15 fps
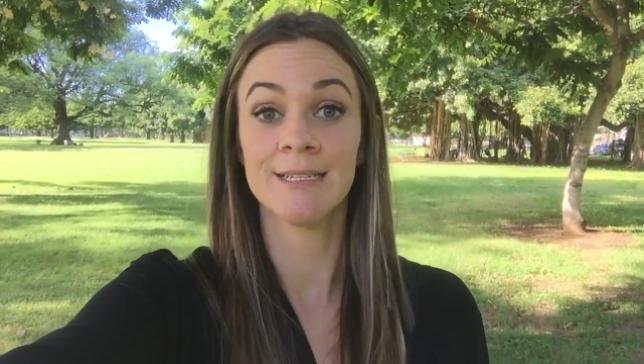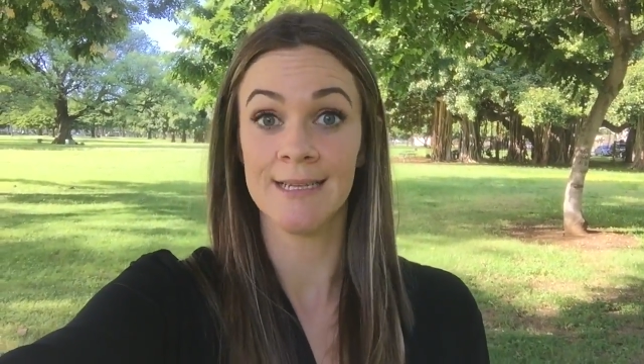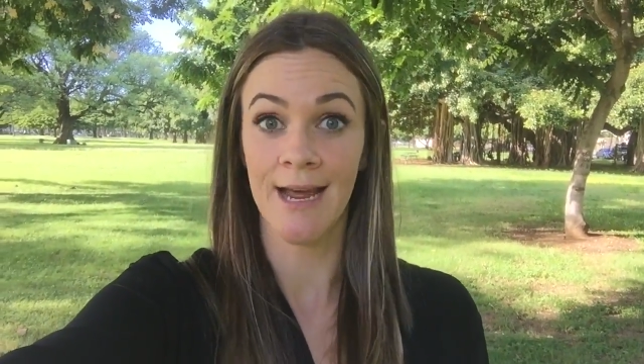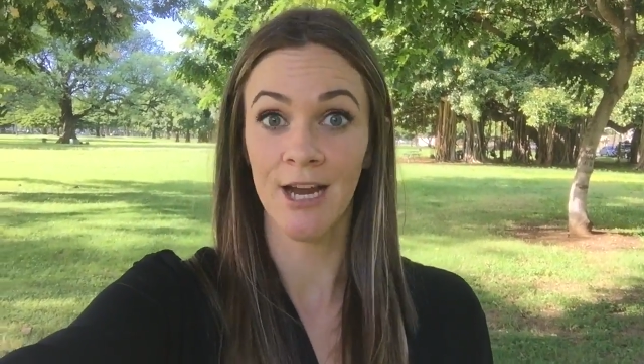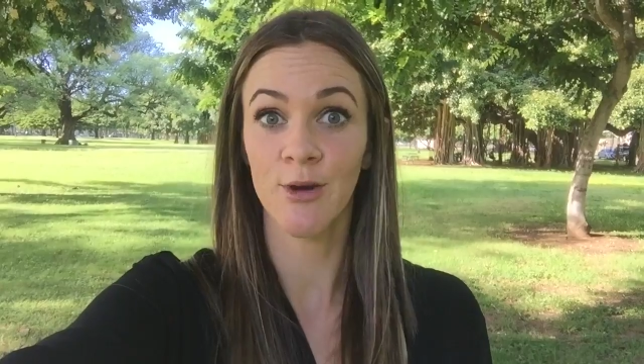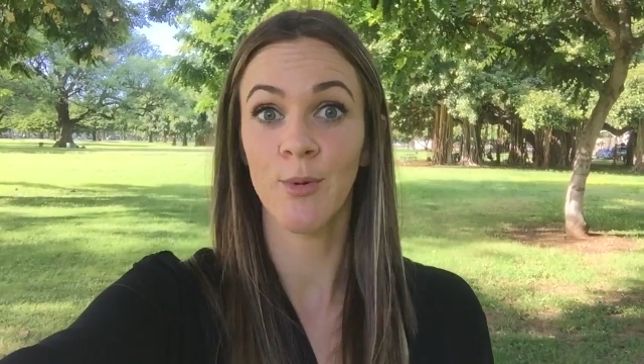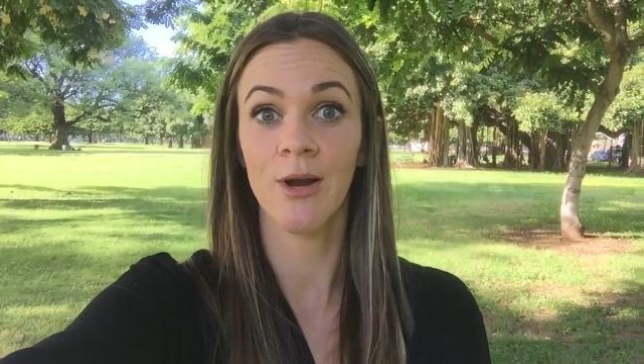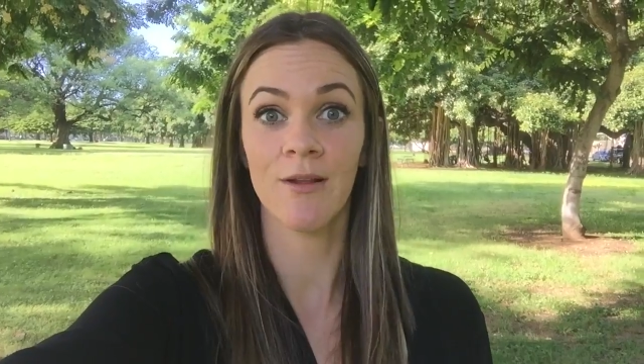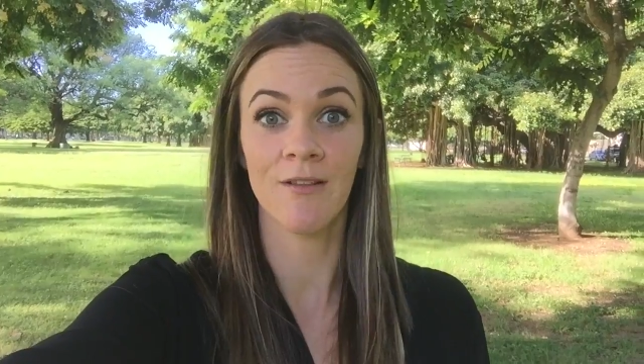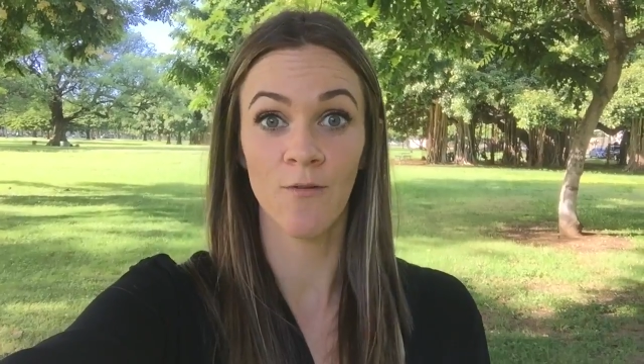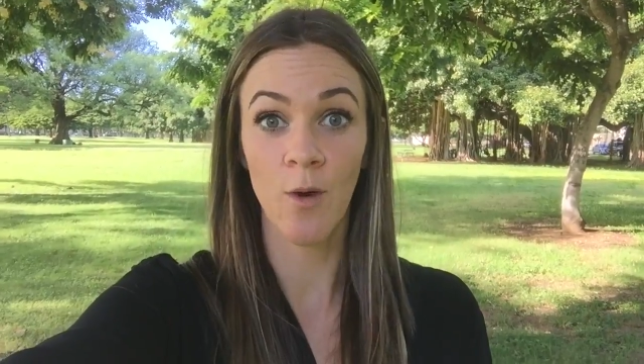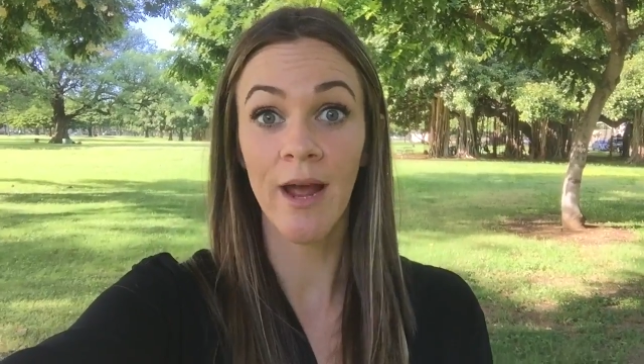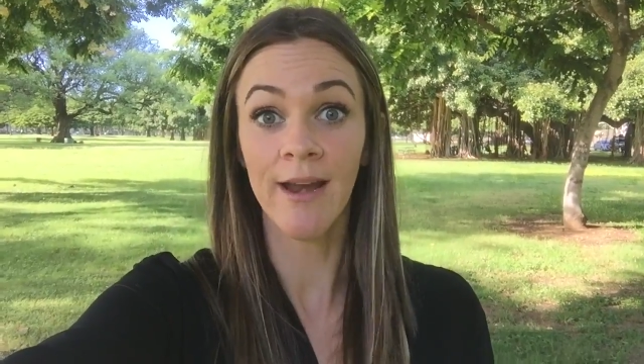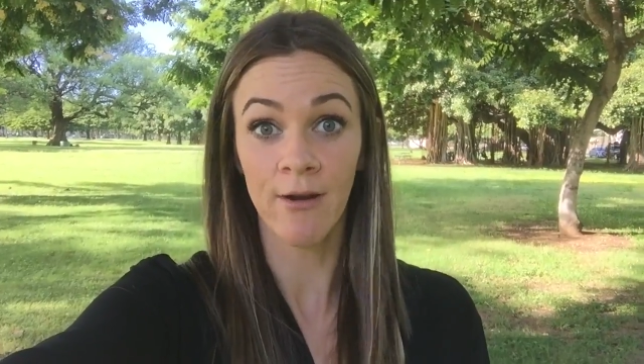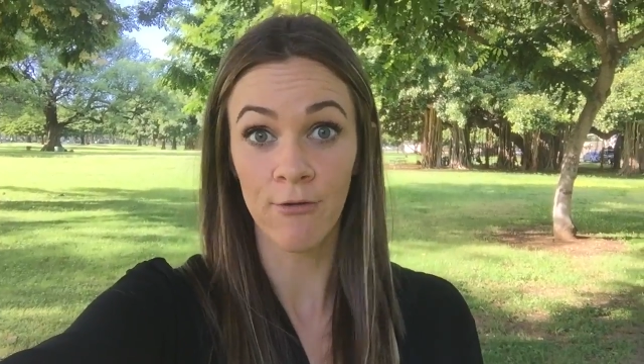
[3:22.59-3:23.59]
entire bottle of
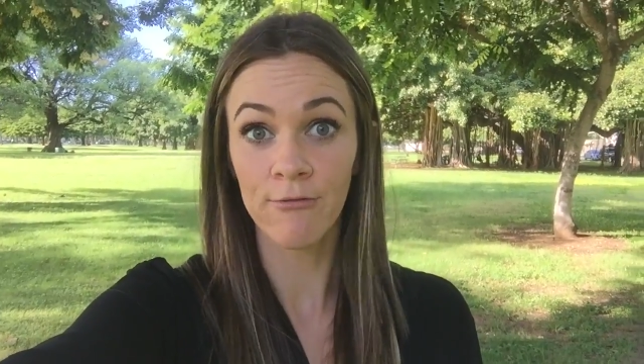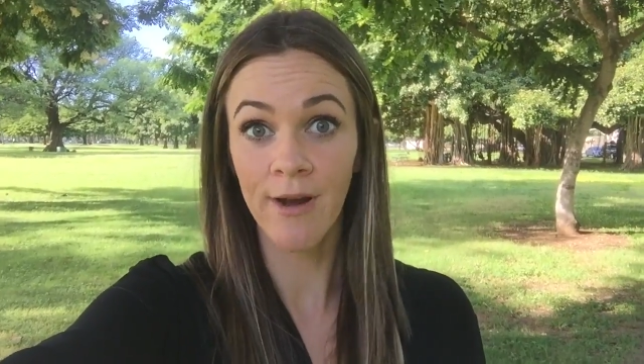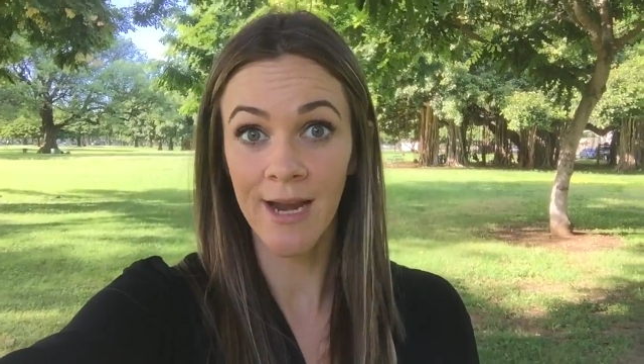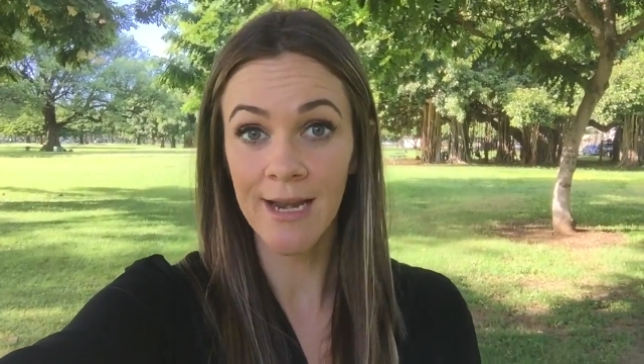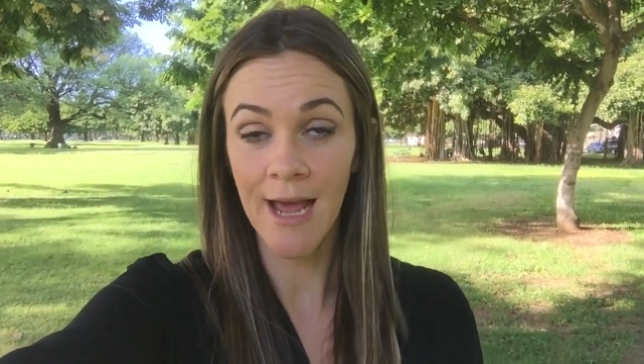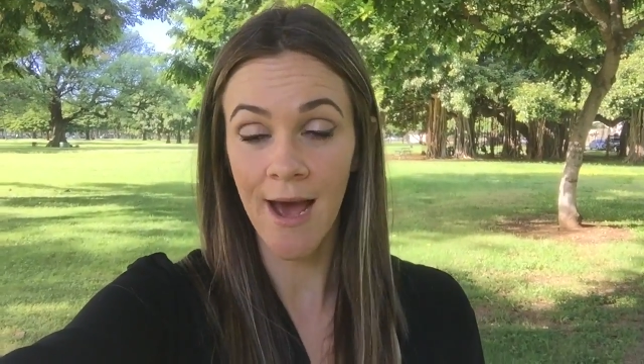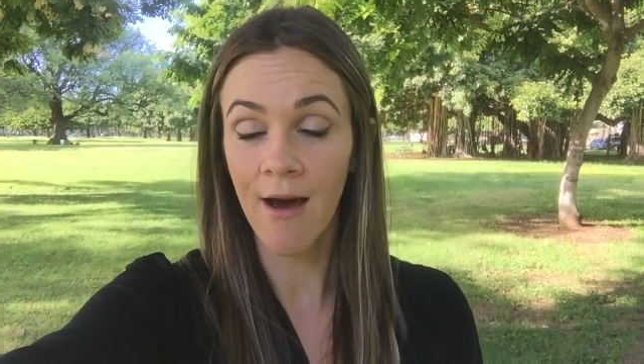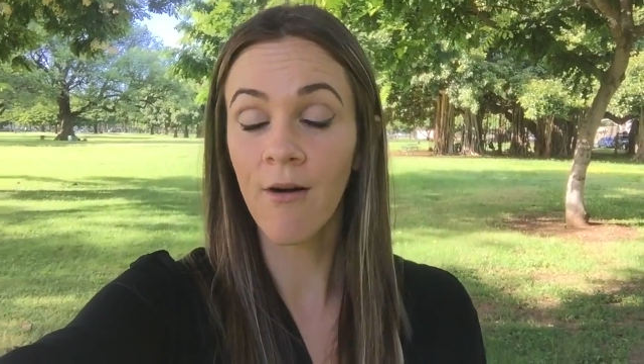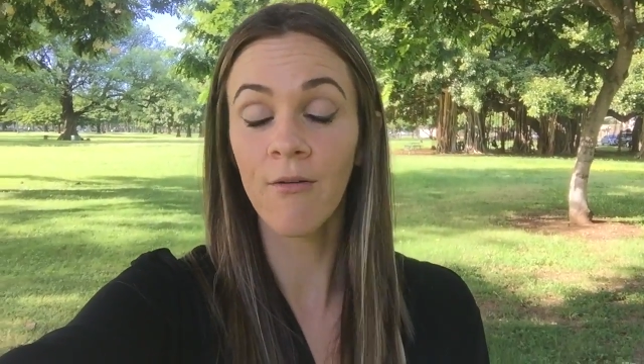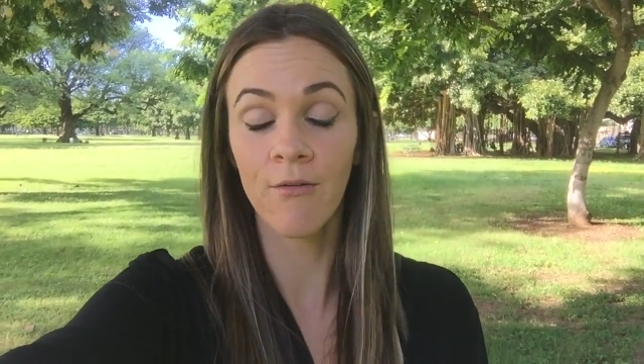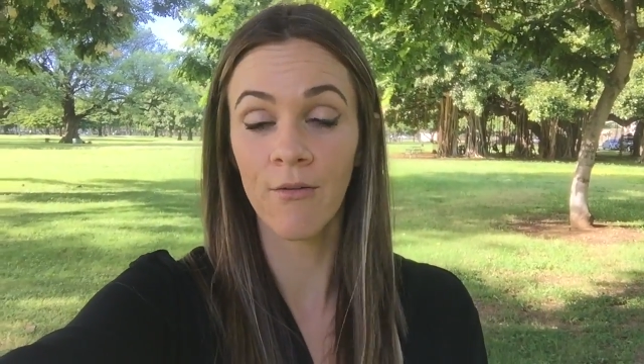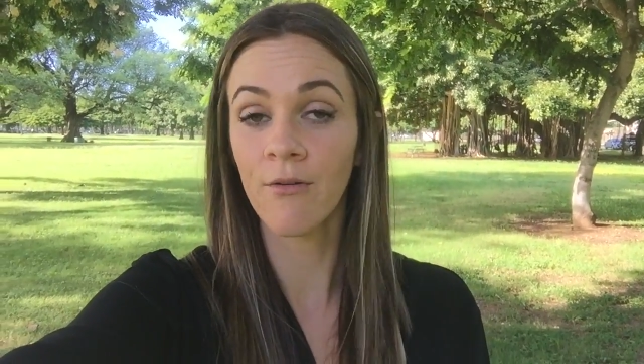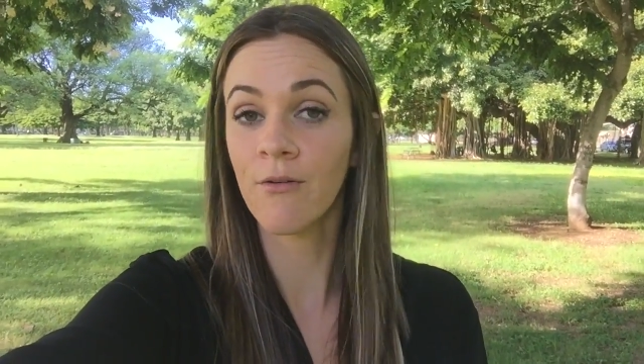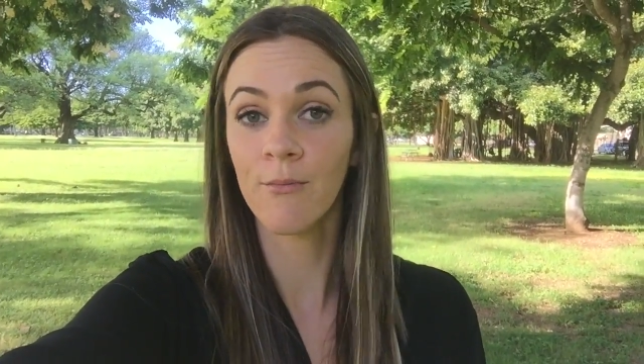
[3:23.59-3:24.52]
wine right now